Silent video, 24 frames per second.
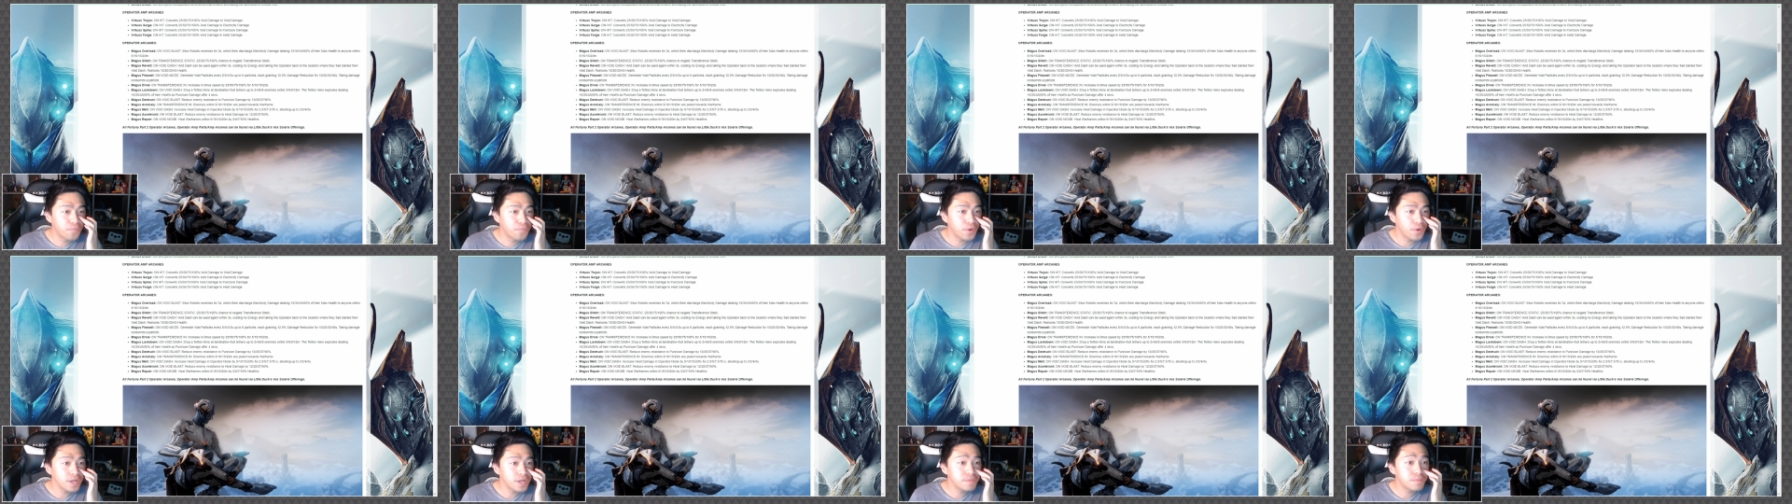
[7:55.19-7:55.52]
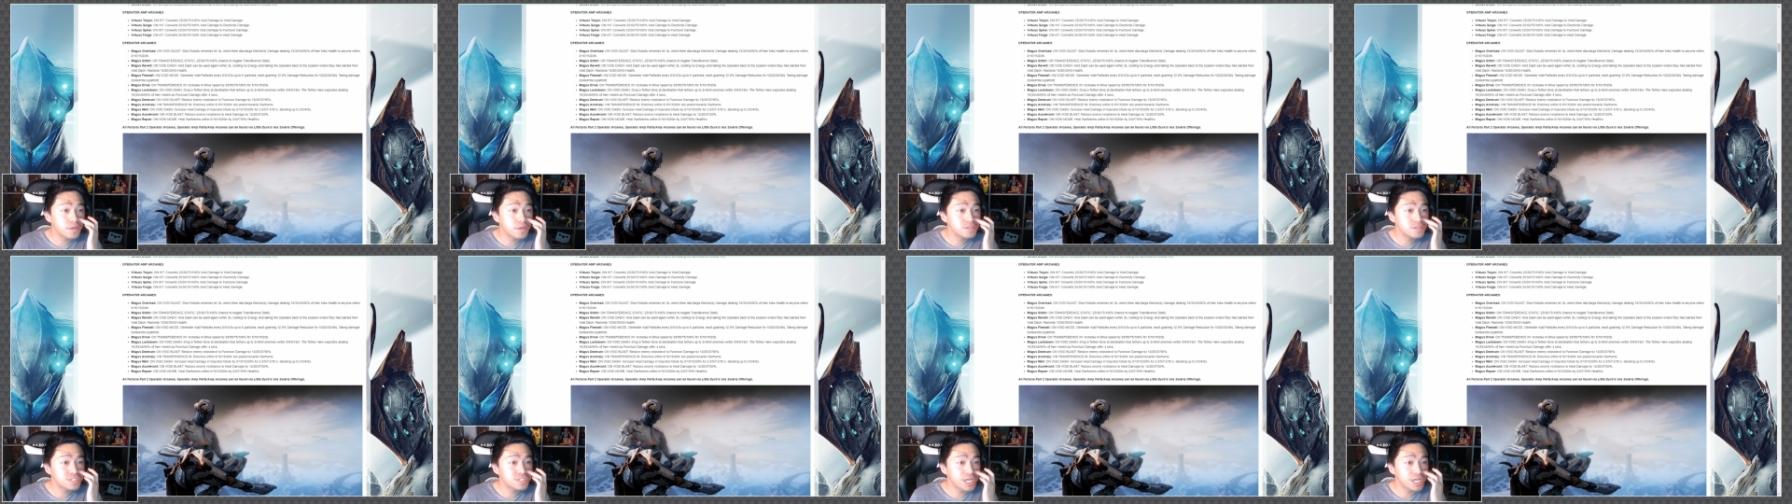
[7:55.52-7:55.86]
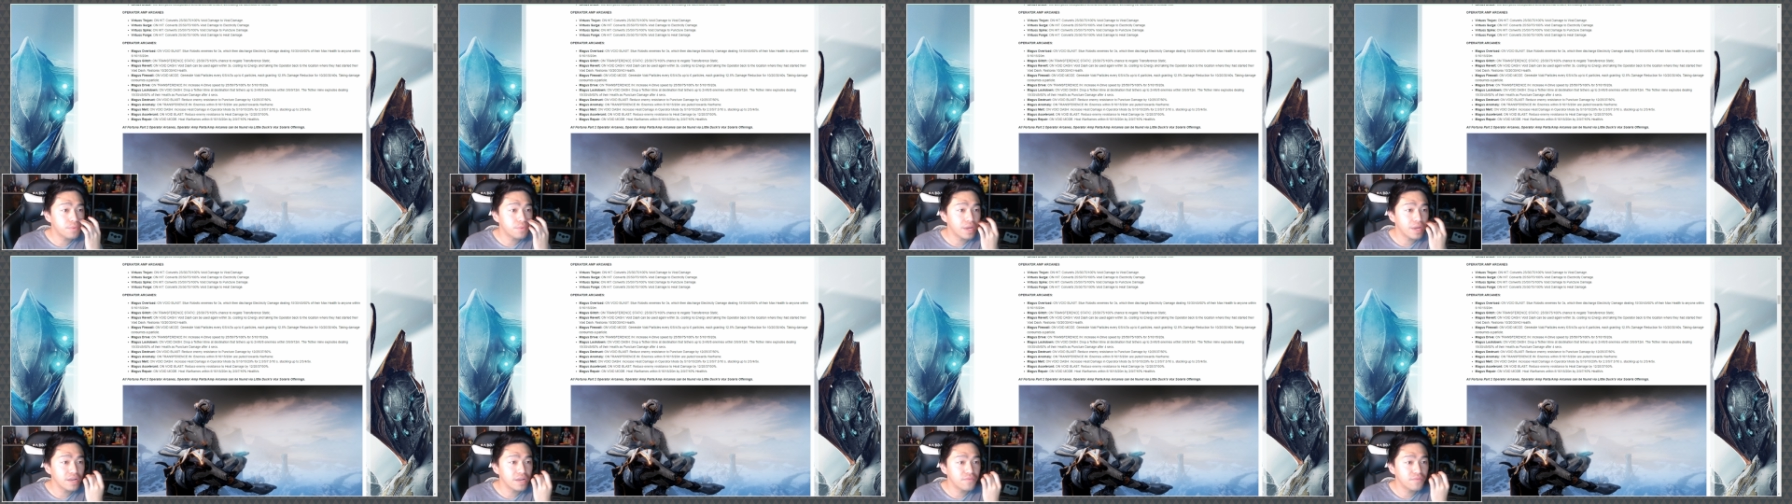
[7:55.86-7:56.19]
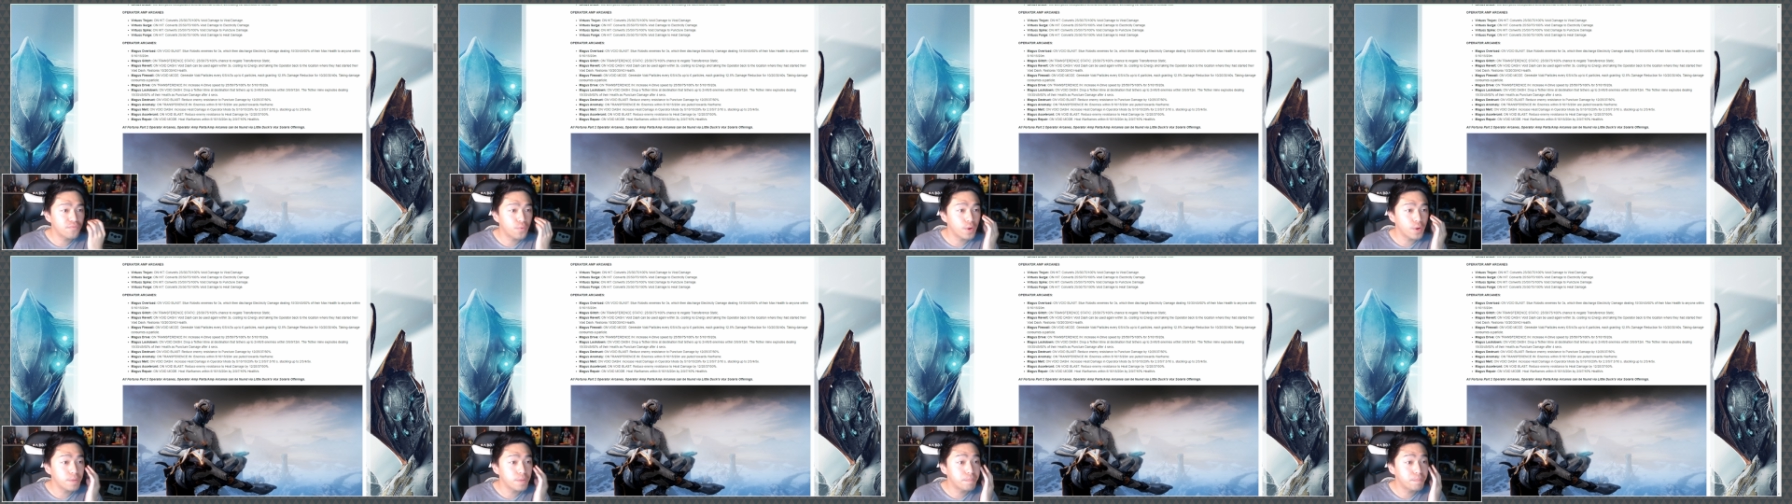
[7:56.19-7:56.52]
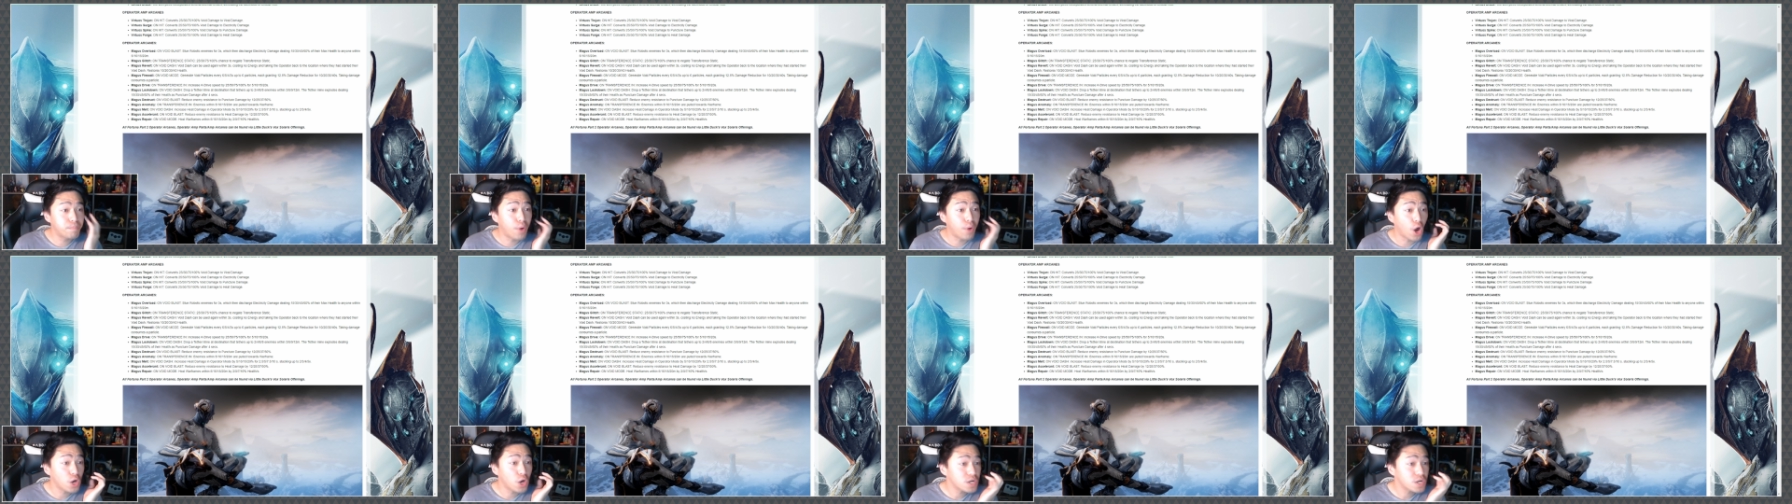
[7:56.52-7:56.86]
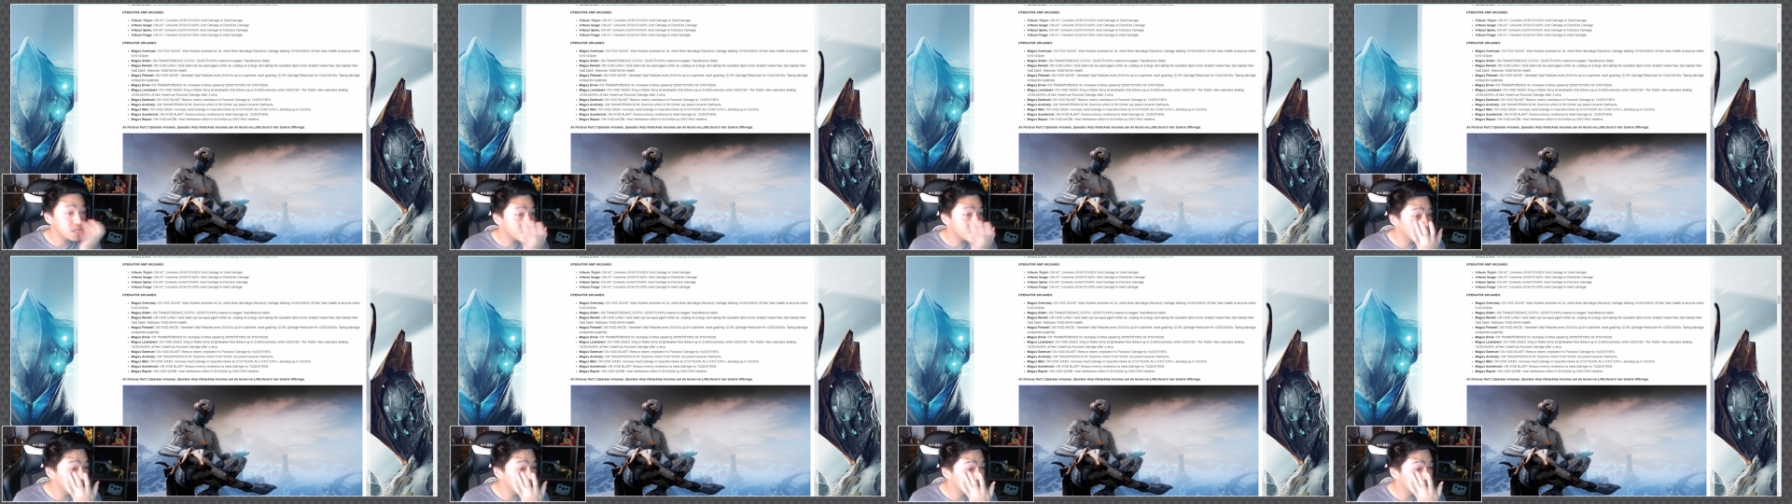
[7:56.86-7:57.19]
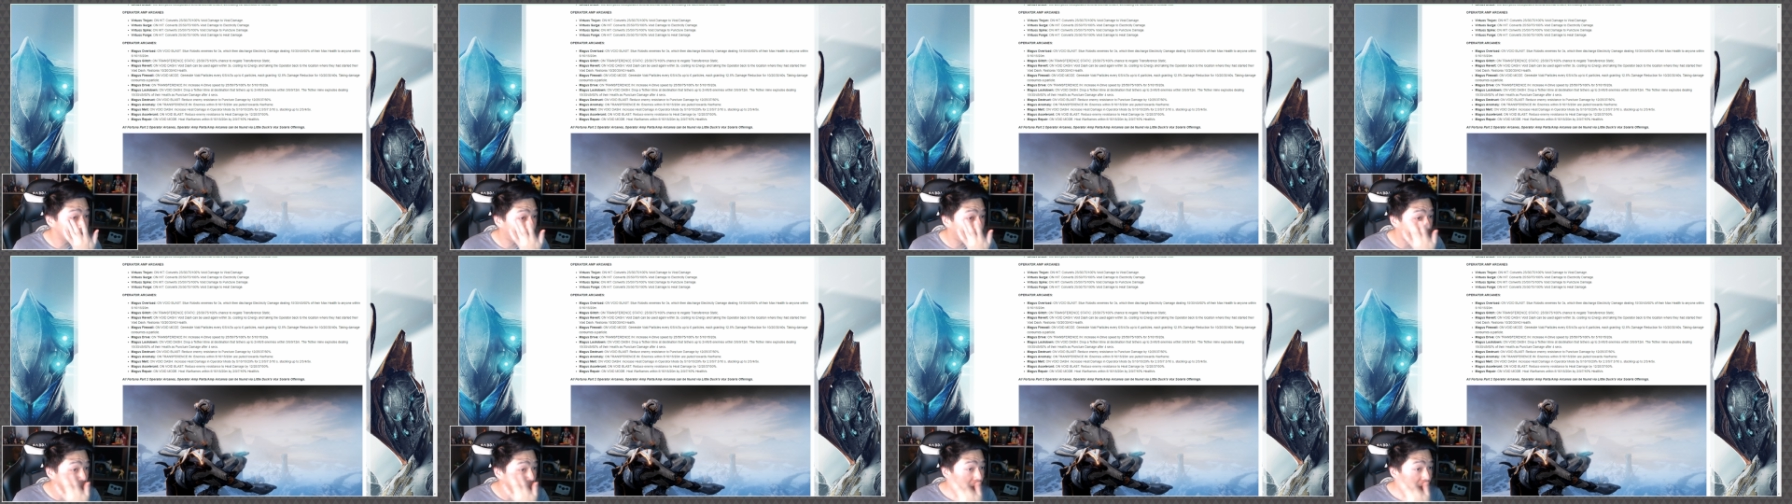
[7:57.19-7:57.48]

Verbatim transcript: Void Mode generate Void particles